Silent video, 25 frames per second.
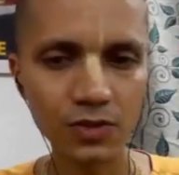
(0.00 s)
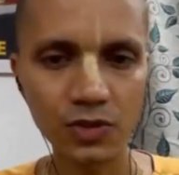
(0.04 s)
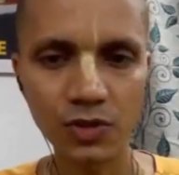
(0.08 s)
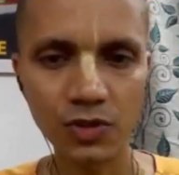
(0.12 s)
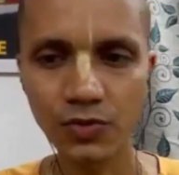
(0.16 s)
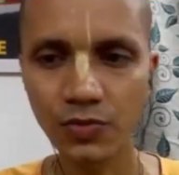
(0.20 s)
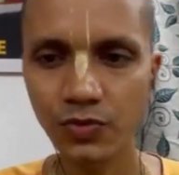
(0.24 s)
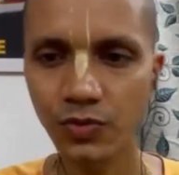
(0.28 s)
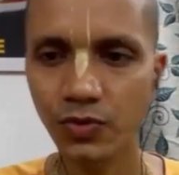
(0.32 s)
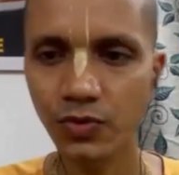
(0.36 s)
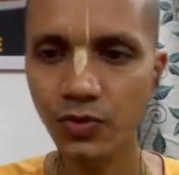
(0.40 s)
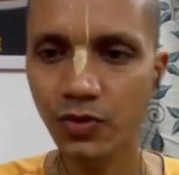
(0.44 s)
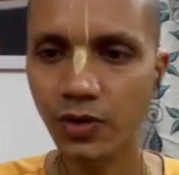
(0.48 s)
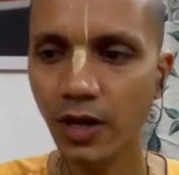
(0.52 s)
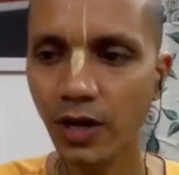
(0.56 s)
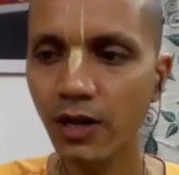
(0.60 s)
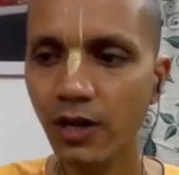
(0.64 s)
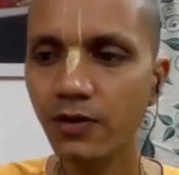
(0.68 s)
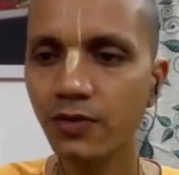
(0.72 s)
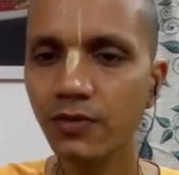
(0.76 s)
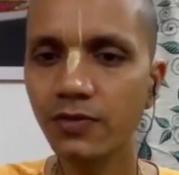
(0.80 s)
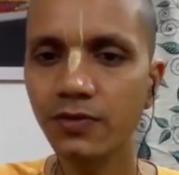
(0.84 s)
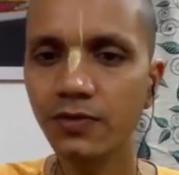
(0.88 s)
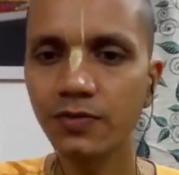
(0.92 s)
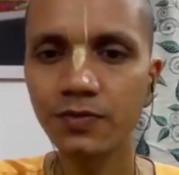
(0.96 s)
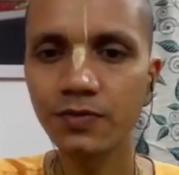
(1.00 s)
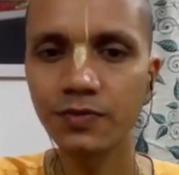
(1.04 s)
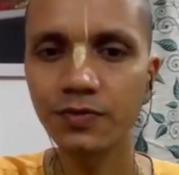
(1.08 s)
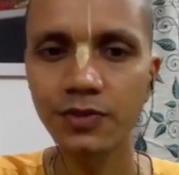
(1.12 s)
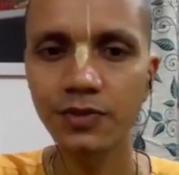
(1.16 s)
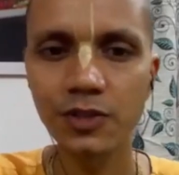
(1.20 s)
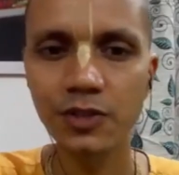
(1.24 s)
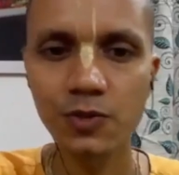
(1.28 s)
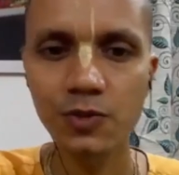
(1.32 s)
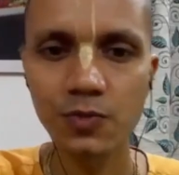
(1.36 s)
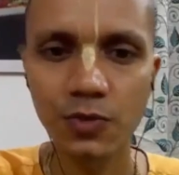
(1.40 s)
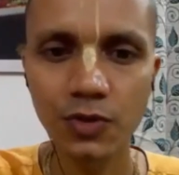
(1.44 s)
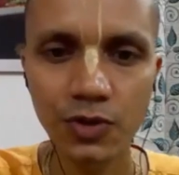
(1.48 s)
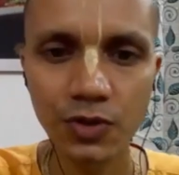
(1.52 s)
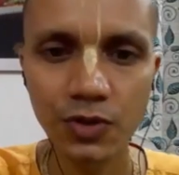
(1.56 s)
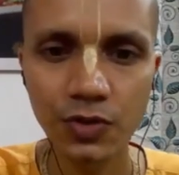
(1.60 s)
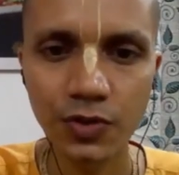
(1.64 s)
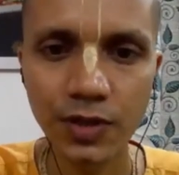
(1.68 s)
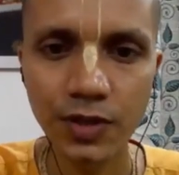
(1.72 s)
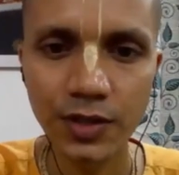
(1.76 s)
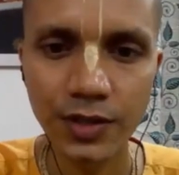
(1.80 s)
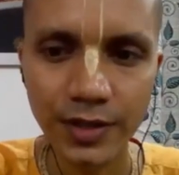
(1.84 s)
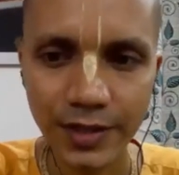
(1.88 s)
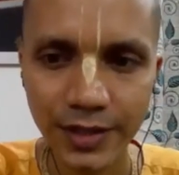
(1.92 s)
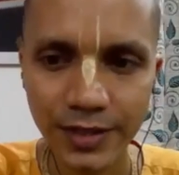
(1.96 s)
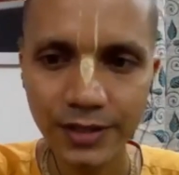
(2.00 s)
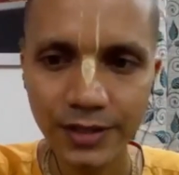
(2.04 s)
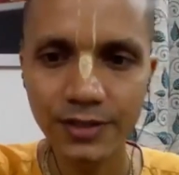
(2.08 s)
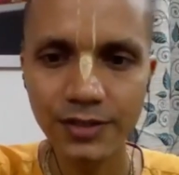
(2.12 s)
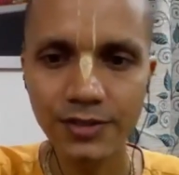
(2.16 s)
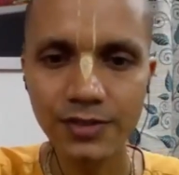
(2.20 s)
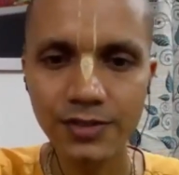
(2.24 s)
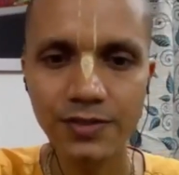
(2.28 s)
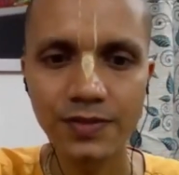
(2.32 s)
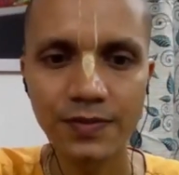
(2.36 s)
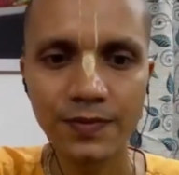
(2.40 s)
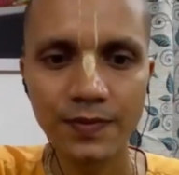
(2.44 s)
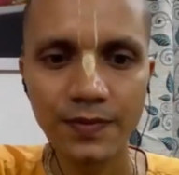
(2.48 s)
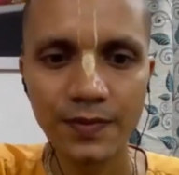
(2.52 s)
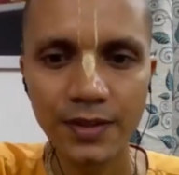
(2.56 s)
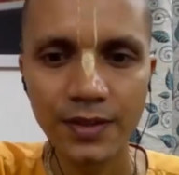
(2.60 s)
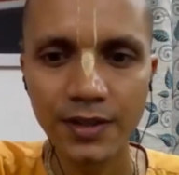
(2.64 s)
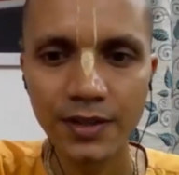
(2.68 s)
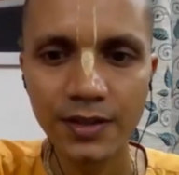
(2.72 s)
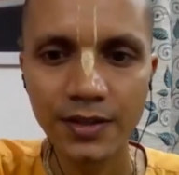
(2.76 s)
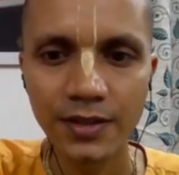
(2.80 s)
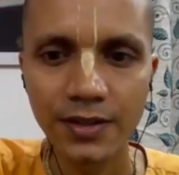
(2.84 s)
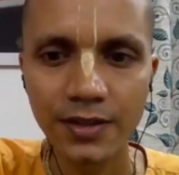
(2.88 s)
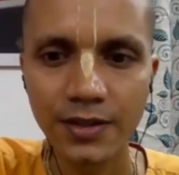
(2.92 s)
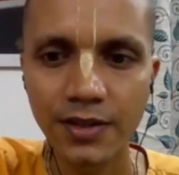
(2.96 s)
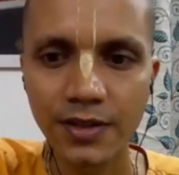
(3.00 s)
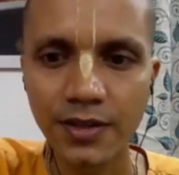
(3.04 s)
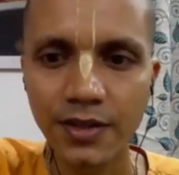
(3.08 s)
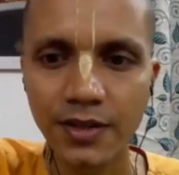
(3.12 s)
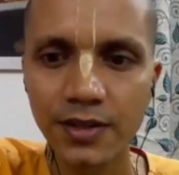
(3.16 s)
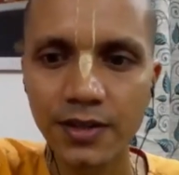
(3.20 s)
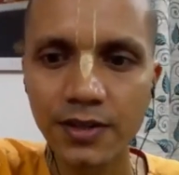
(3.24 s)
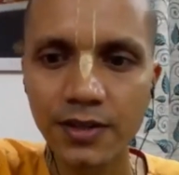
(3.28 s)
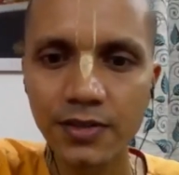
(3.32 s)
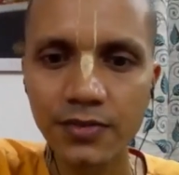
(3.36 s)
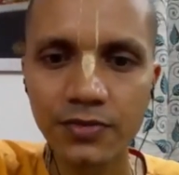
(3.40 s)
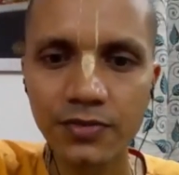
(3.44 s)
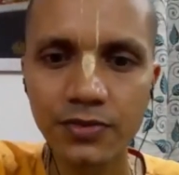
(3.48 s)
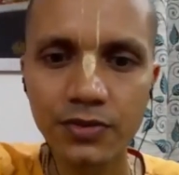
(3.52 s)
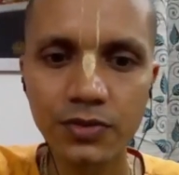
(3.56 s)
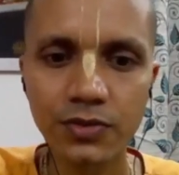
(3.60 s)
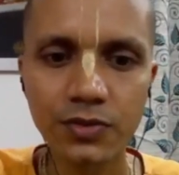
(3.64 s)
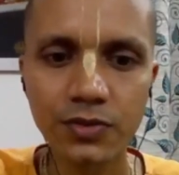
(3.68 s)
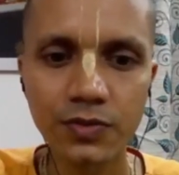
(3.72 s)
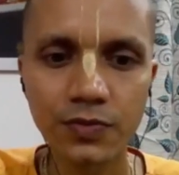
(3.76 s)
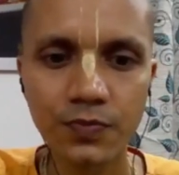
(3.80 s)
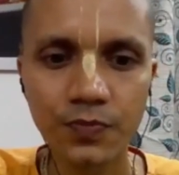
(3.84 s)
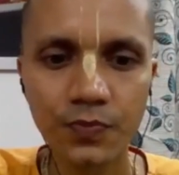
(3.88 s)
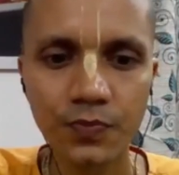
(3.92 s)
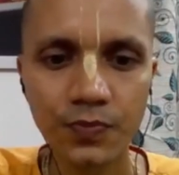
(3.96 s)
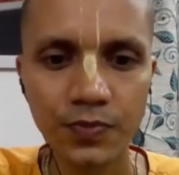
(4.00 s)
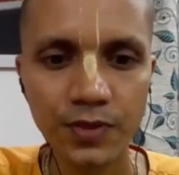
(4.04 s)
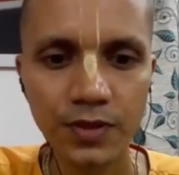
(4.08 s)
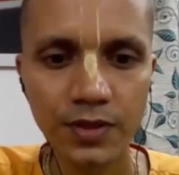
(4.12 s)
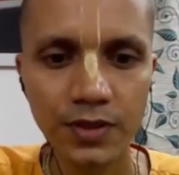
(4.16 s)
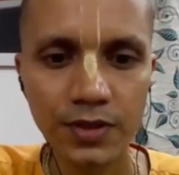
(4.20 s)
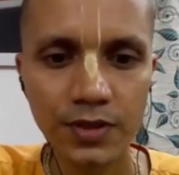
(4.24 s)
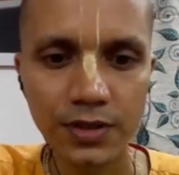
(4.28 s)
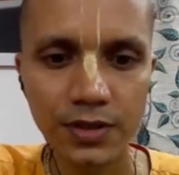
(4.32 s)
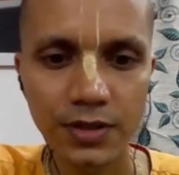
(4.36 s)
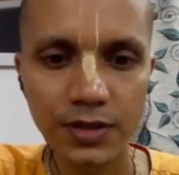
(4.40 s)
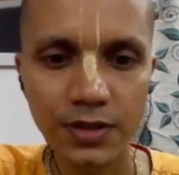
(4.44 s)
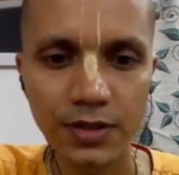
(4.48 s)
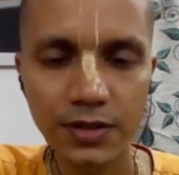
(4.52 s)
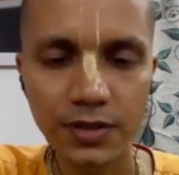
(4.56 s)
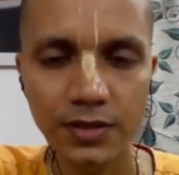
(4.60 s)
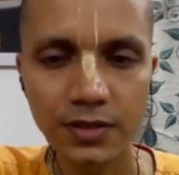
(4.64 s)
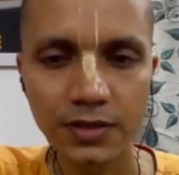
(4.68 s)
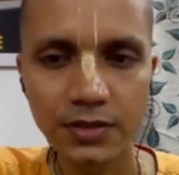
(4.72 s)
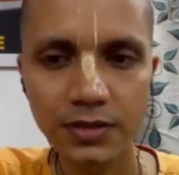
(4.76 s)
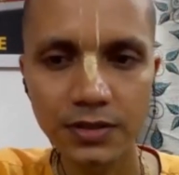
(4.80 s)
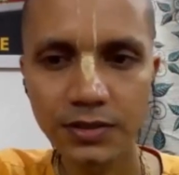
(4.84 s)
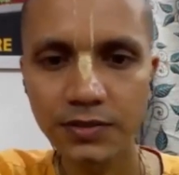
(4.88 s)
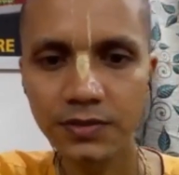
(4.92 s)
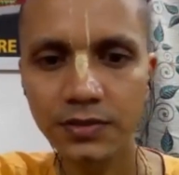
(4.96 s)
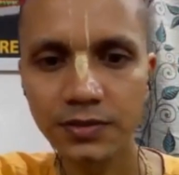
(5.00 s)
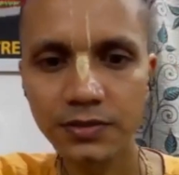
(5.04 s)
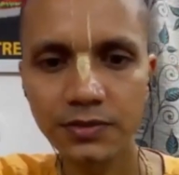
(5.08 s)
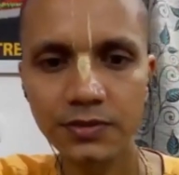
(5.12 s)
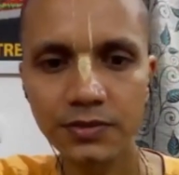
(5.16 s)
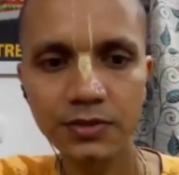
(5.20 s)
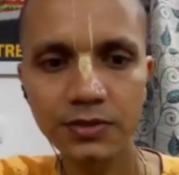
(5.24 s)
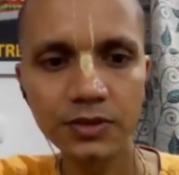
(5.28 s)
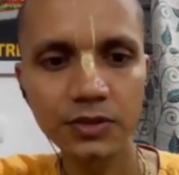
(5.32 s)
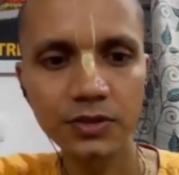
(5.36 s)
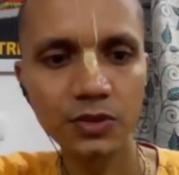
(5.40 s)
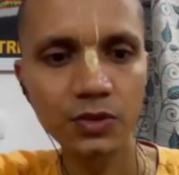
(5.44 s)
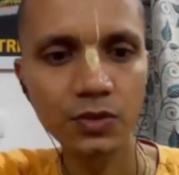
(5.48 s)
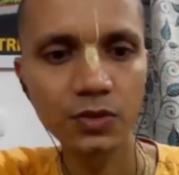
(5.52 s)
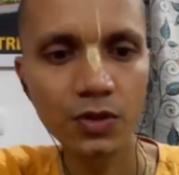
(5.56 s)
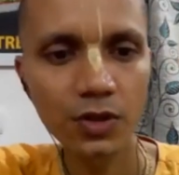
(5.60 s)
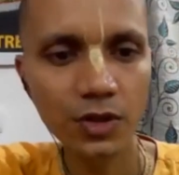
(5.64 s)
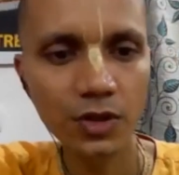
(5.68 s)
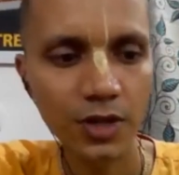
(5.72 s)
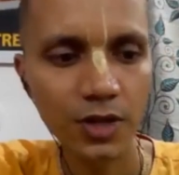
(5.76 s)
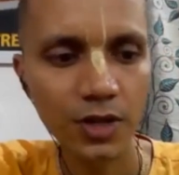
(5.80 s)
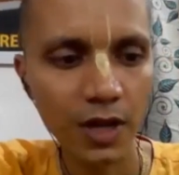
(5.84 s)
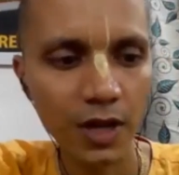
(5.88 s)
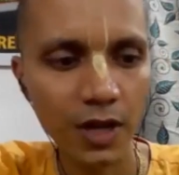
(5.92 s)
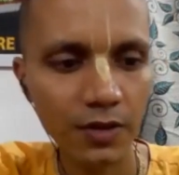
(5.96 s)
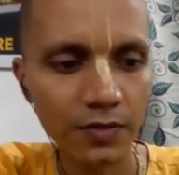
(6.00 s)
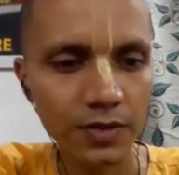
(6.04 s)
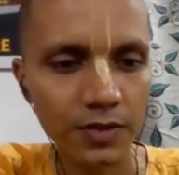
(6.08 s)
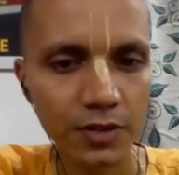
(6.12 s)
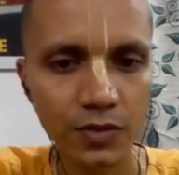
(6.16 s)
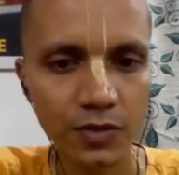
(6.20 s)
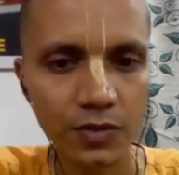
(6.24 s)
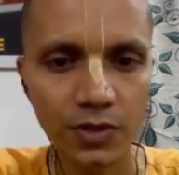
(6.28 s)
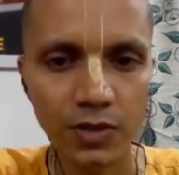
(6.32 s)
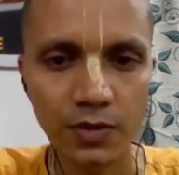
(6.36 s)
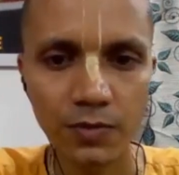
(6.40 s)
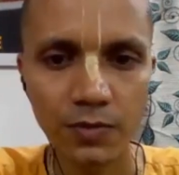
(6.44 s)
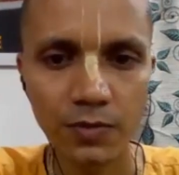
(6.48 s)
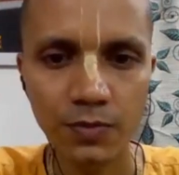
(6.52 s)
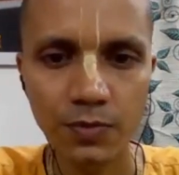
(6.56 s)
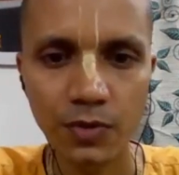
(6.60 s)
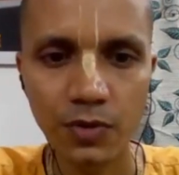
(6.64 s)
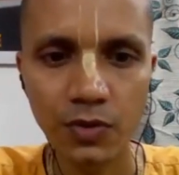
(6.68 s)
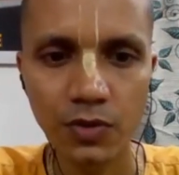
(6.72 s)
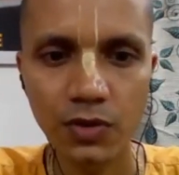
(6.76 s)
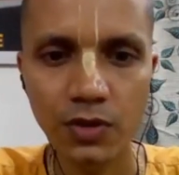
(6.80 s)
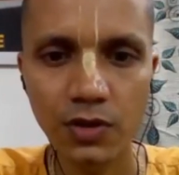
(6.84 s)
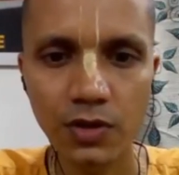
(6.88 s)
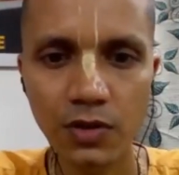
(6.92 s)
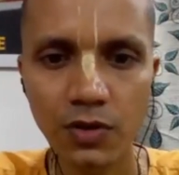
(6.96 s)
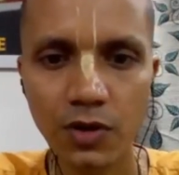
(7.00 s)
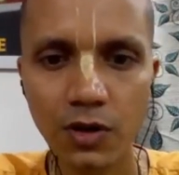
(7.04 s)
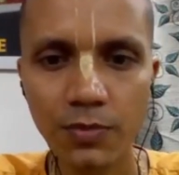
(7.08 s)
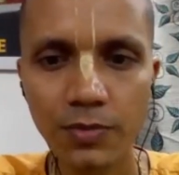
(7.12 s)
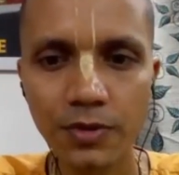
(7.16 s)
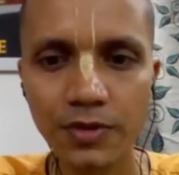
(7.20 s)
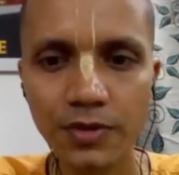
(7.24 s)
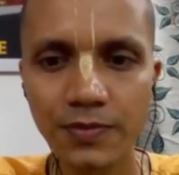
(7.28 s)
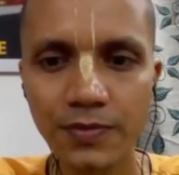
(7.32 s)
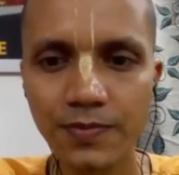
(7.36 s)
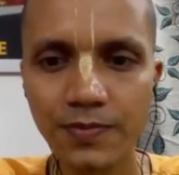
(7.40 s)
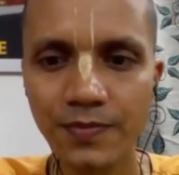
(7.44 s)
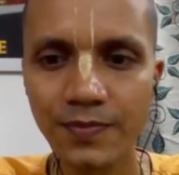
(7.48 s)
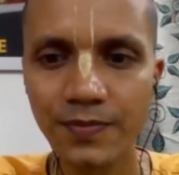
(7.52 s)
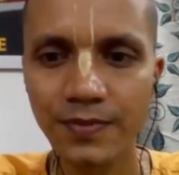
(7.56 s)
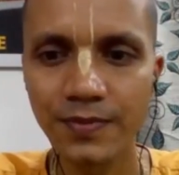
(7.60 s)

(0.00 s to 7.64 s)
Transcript: So if you have this book, you can read this. And if you uh, do not have, then you can procure a copy.